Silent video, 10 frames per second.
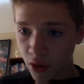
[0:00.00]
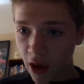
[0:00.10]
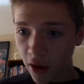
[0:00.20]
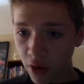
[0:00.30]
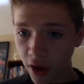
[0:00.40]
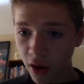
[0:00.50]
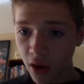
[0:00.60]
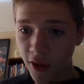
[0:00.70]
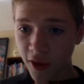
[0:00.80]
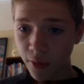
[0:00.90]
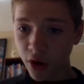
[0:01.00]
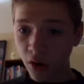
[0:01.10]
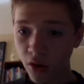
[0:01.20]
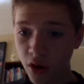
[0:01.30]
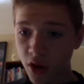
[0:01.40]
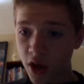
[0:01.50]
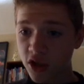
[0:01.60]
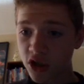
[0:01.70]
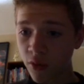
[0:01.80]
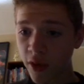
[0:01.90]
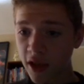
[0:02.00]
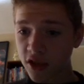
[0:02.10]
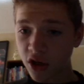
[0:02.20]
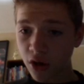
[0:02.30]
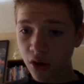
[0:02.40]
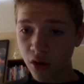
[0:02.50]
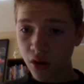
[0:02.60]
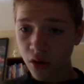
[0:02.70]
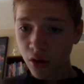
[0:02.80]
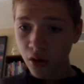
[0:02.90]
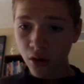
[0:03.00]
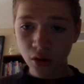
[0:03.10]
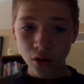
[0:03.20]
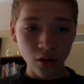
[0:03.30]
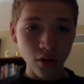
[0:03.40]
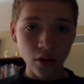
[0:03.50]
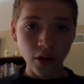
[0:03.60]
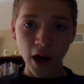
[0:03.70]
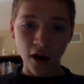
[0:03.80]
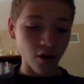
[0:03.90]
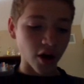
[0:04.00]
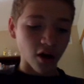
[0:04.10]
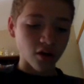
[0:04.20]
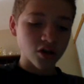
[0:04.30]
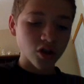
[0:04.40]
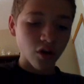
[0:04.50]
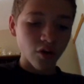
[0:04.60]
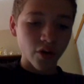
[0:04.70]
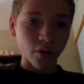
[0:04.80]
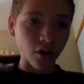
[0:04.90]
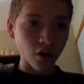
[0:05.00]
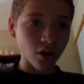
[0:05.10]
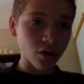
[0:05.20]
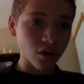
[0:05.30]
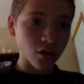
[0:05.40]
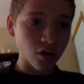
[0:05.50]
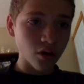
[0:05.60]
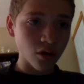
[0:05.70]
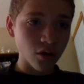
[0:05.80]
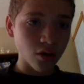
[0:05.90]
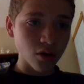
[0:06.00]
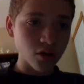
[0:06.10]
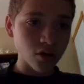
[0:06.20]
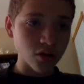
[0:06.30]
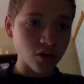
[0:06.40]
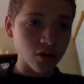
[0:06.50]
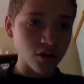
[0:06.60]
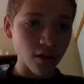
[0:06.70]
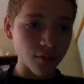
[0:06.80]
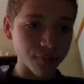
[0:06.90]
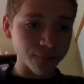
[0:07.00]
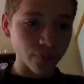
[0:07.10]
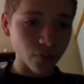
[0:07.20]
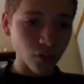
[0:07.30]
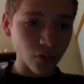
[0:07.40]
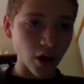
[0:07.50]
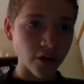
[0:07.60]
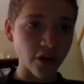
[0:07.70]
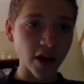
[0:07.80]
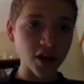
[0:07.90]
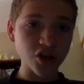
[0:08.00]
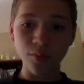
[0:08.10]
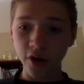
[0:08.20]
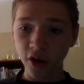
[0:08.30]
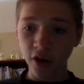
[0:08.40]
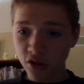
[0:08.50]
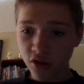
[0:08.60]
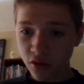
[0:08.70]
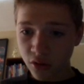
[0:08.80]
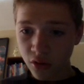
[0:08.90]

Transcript: Yeah, okay. There we go. And so that's gonna, yeah, okay. So then we're gonna do that. And then that should bring us